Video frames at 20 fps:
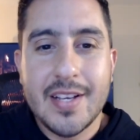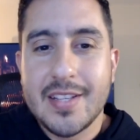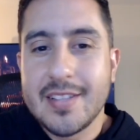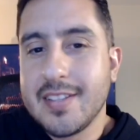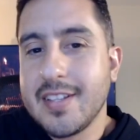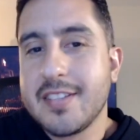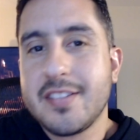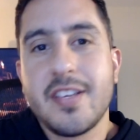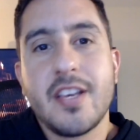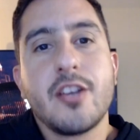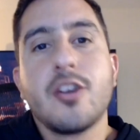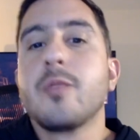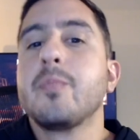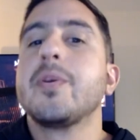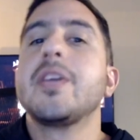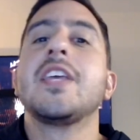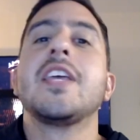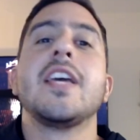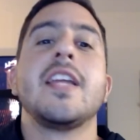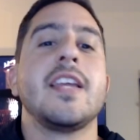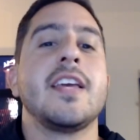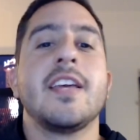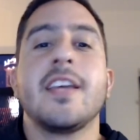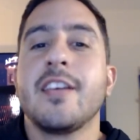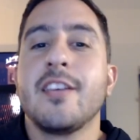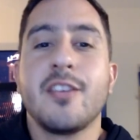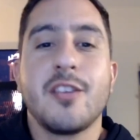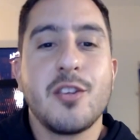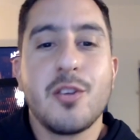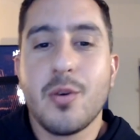let's say you're
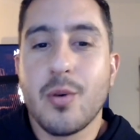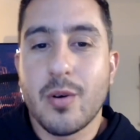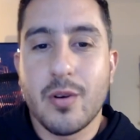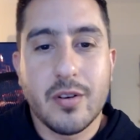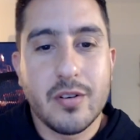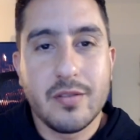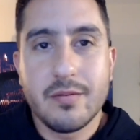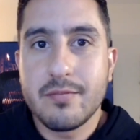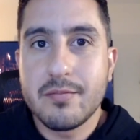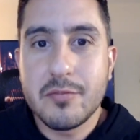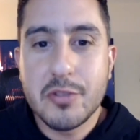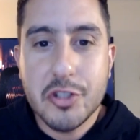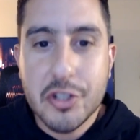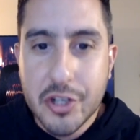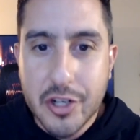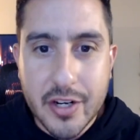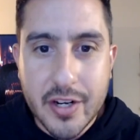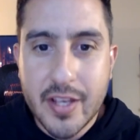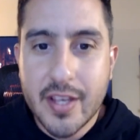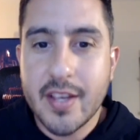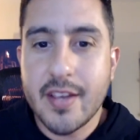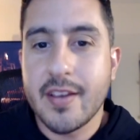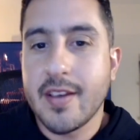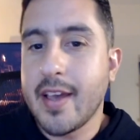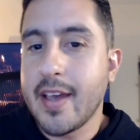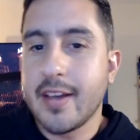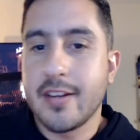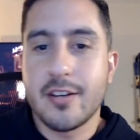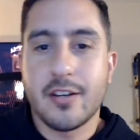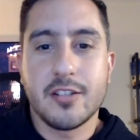beginning your journey
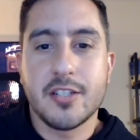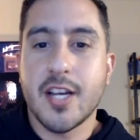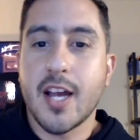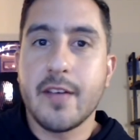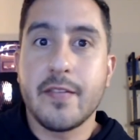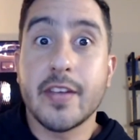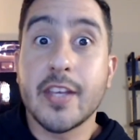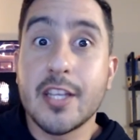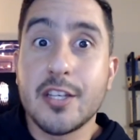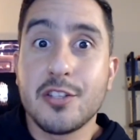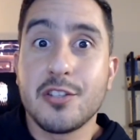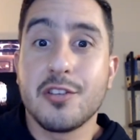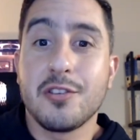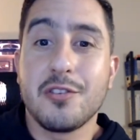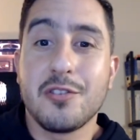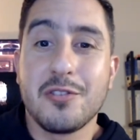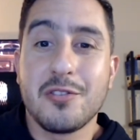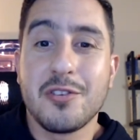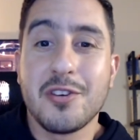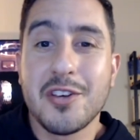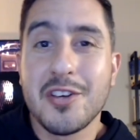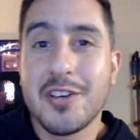and are diving into the